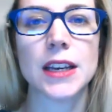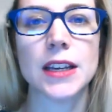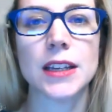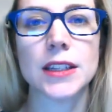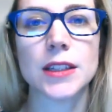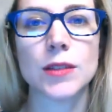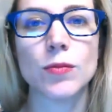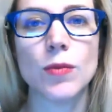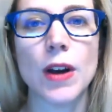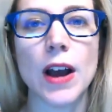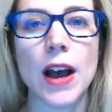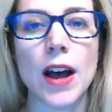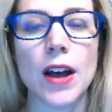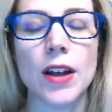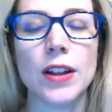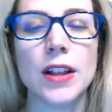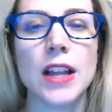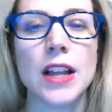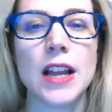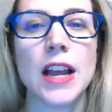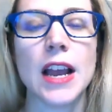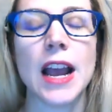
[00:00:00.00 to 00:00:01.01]
as well,
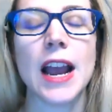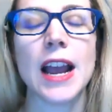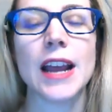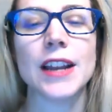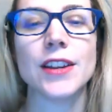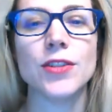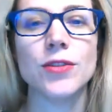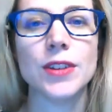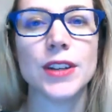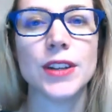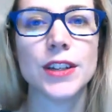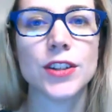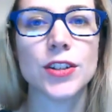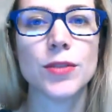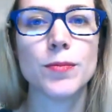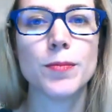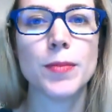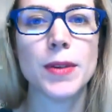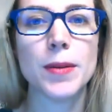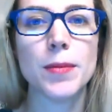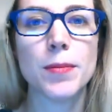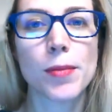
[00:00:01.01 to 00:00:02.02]
and you need to
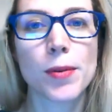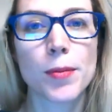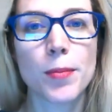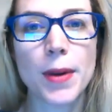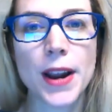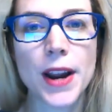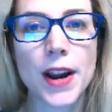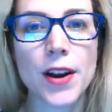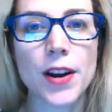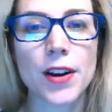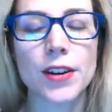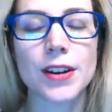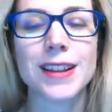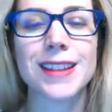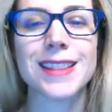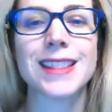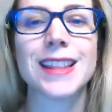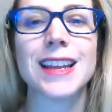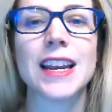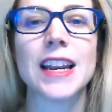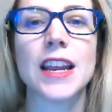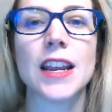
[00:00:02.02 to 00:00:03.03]
be prepared
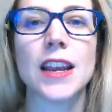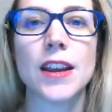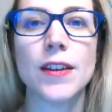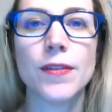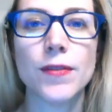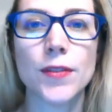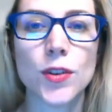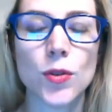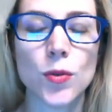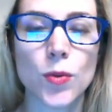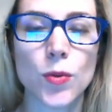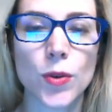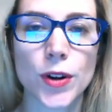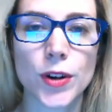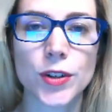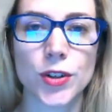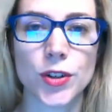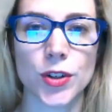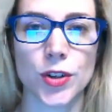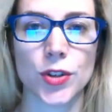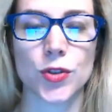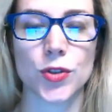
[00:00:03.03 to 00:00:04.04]
that if you were
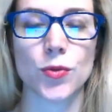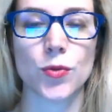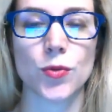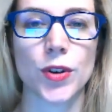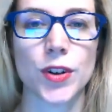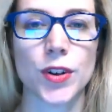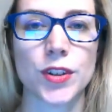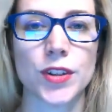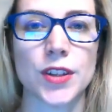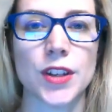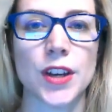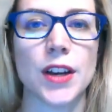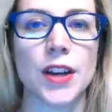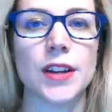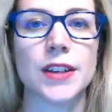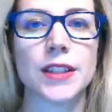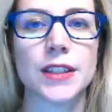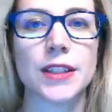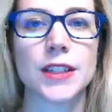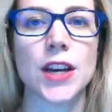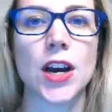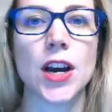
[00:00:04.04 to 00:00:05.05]
to short a
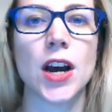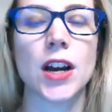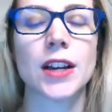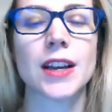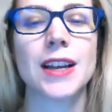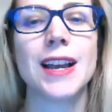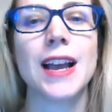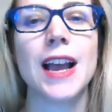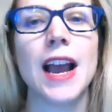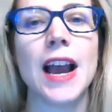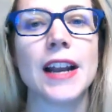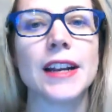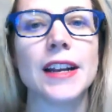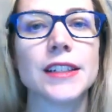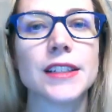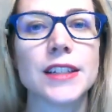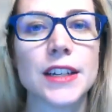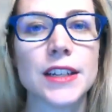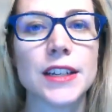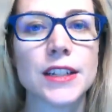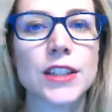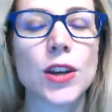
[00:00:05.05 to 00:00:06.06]
stock and it
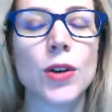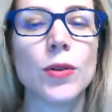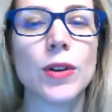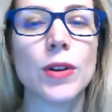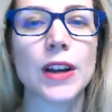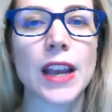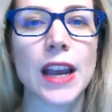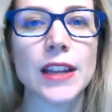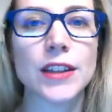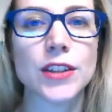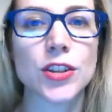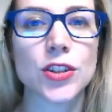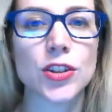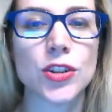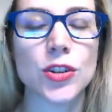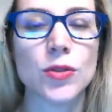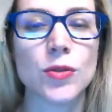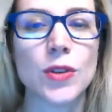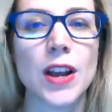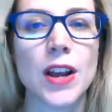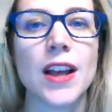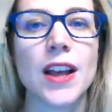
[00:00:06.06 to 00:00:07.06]
does go against
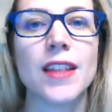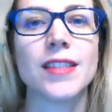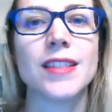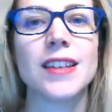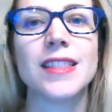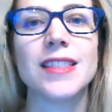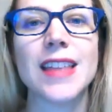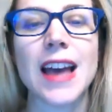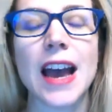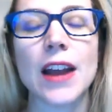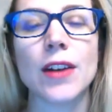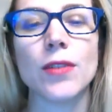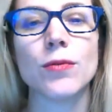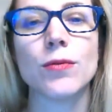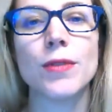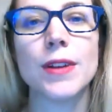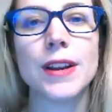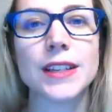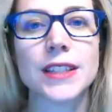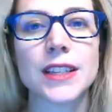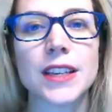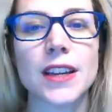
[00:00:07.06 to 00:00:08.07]
you, that
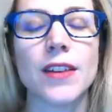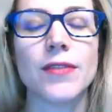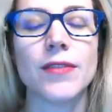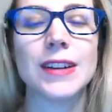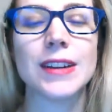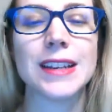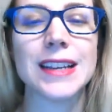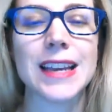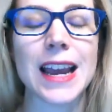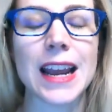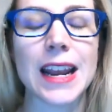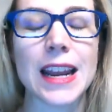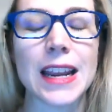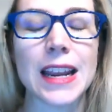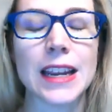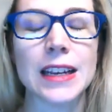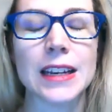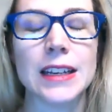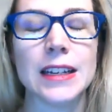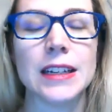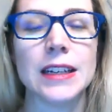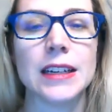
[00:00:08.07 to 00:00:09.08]
risk of it getting
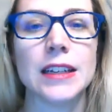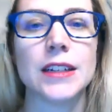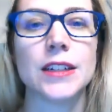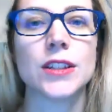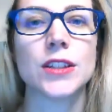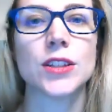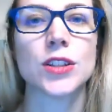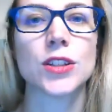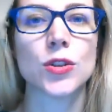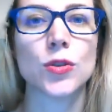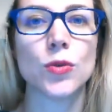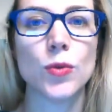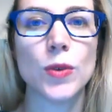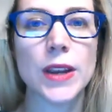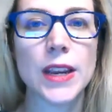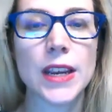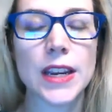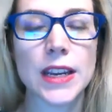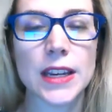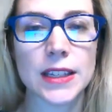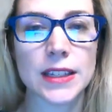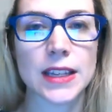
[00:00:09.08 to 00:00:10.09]

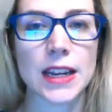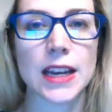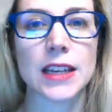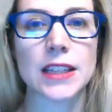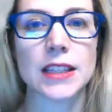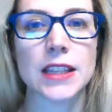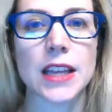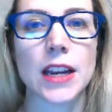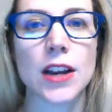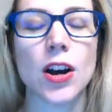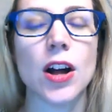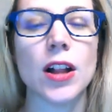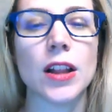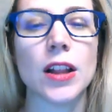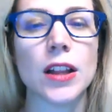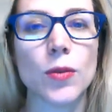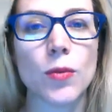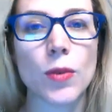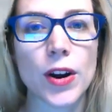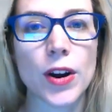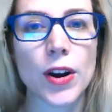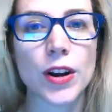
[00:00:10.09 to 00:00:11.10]
squeezed, as they call it,
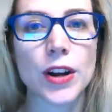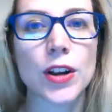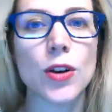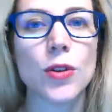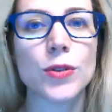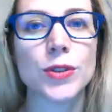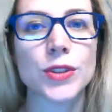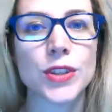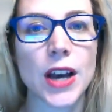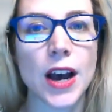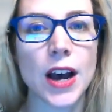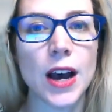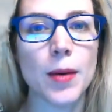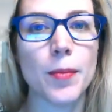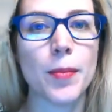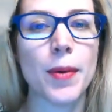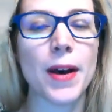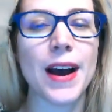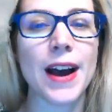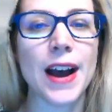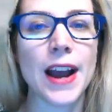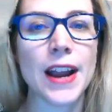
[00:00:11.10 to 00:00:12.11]
where it goes up
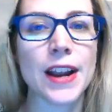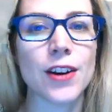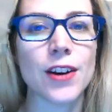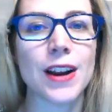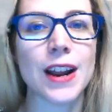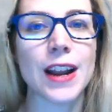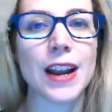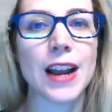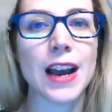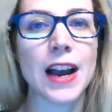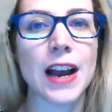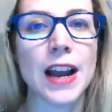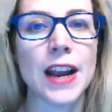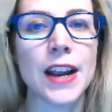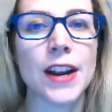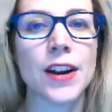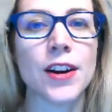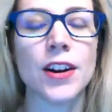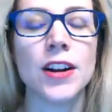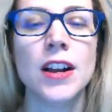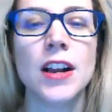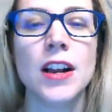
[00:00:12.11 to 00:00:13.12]
higher and
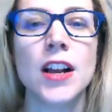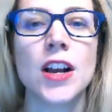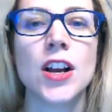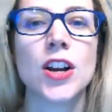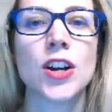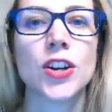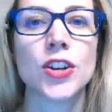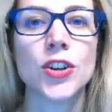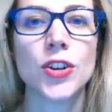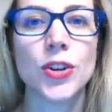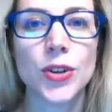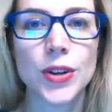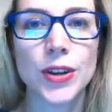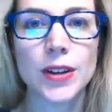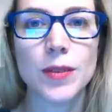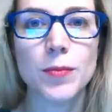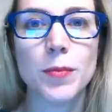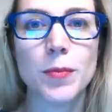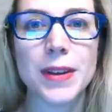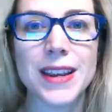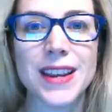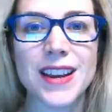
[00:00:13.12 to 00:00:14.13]
higher,
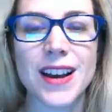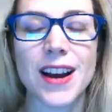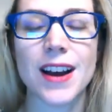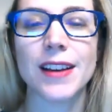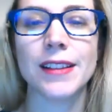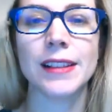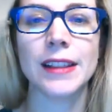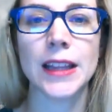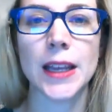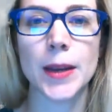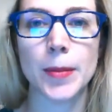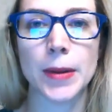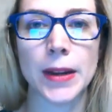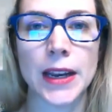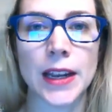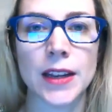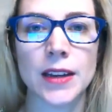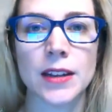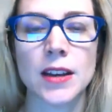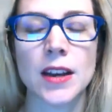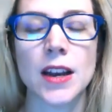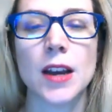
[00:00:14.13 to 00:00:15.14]
could be
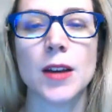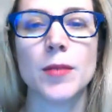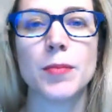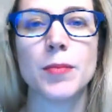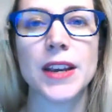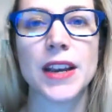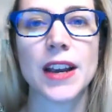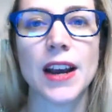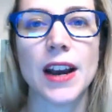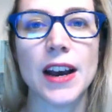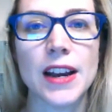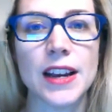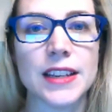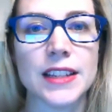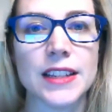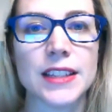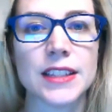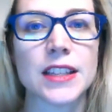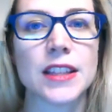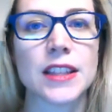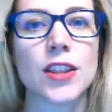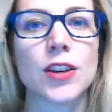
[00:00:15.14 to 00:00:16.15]
unlimited,
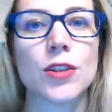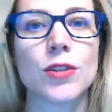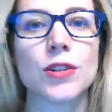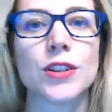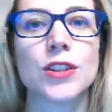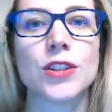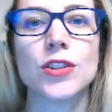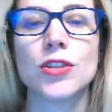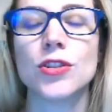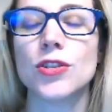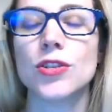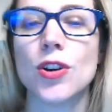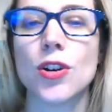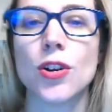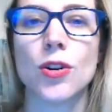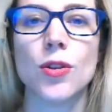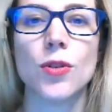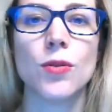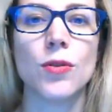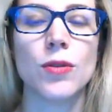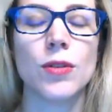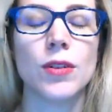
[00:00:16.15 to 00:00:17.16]
because there is
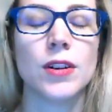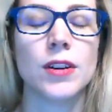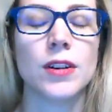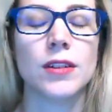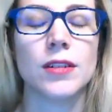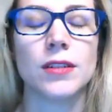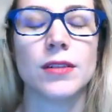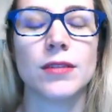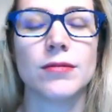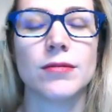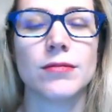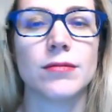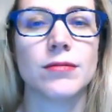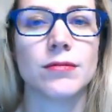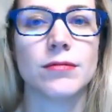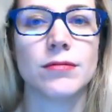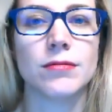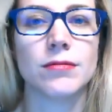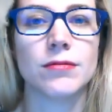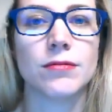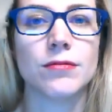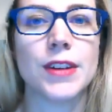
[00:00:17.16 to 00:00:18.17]
no
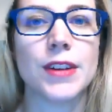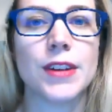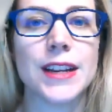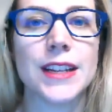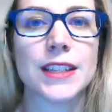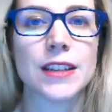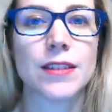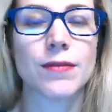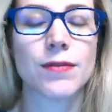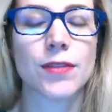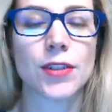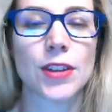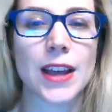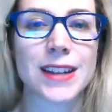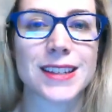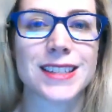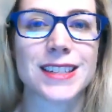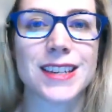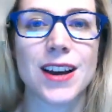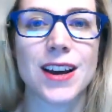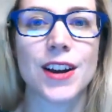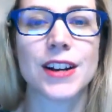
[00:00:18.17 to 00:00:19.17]
reason for that
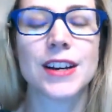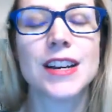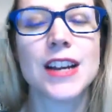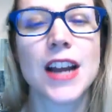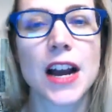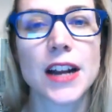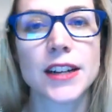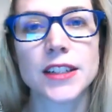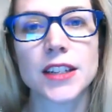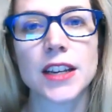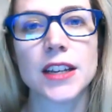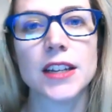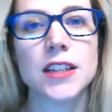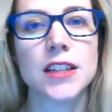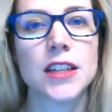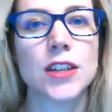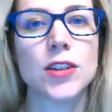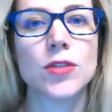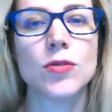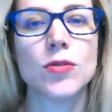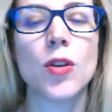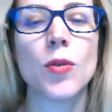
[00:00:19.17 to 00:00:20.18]
stock not to
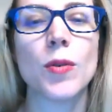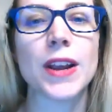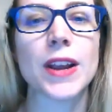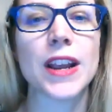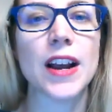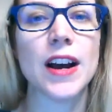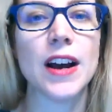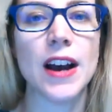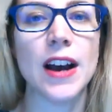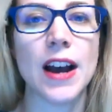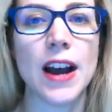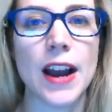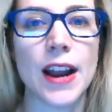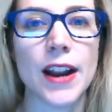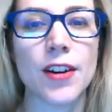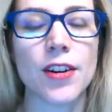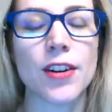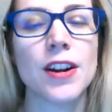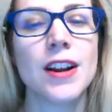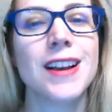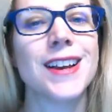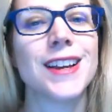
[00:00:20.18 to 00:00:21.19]
continue going
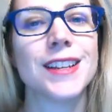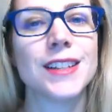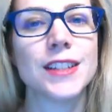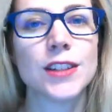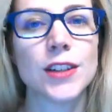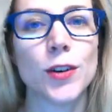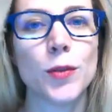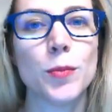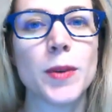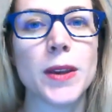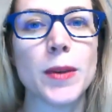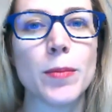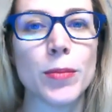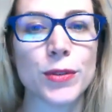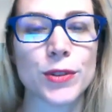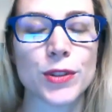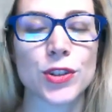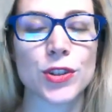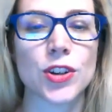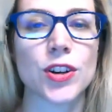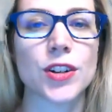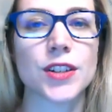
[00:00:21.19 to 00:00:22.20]
higher until people
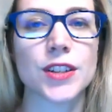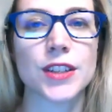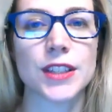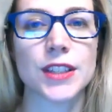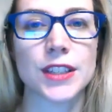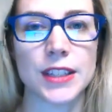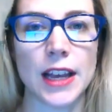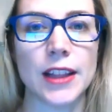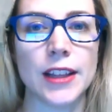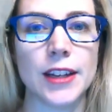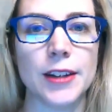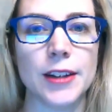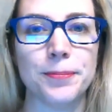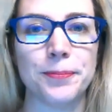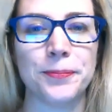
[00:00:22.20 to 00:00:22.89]
start to sell it.